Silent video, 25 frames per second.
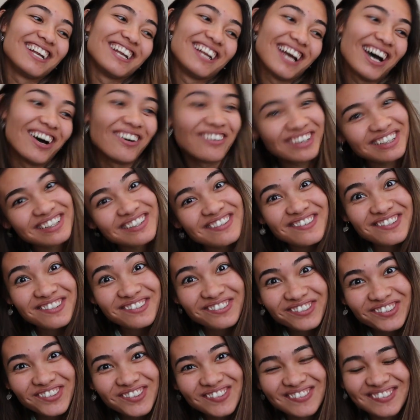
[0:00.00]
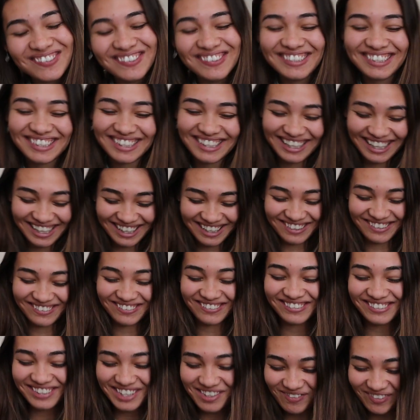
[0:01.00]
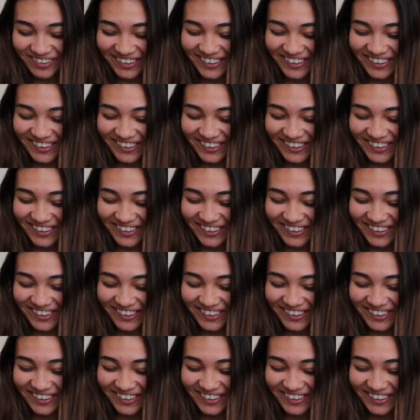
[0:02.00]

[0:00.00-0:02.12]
now I know the rules and I can only